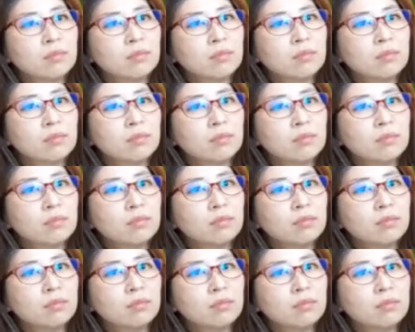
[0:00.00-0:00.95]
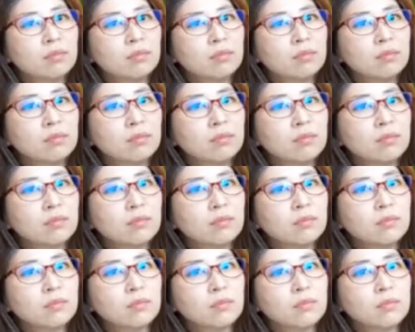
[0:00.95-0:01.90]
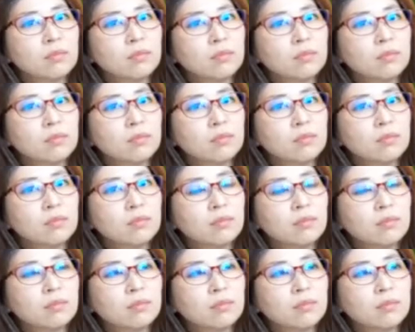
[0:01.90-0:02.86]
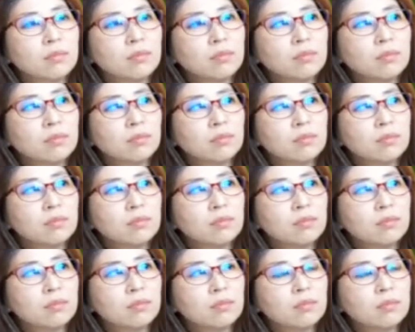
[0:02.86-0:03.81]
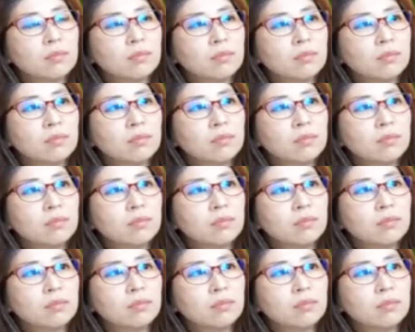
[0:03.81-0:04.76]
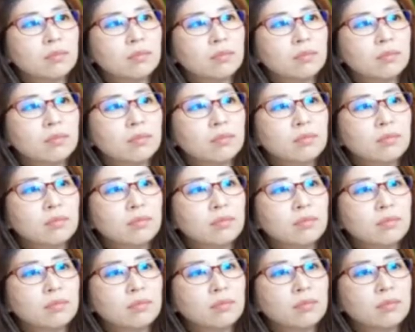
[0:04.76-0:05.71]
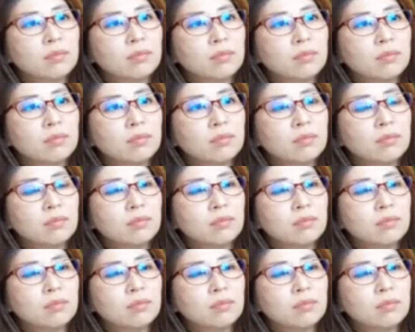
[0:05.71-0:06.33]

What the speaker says: No words are spoken by the person on screen.